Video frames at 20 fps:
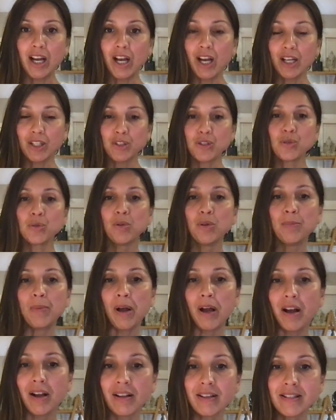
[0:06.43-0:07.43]
a
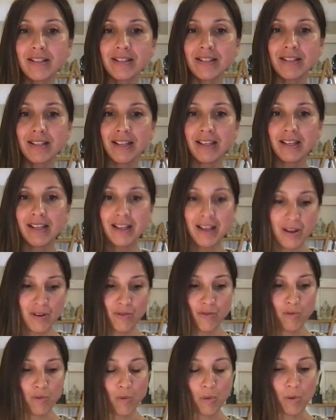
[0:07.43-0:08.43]
toolbox
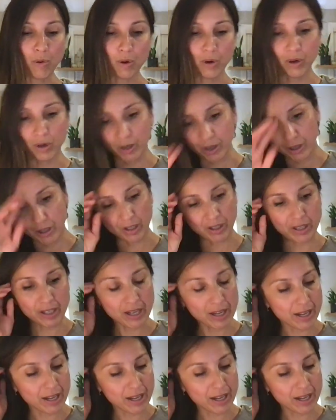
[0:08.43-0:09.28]
for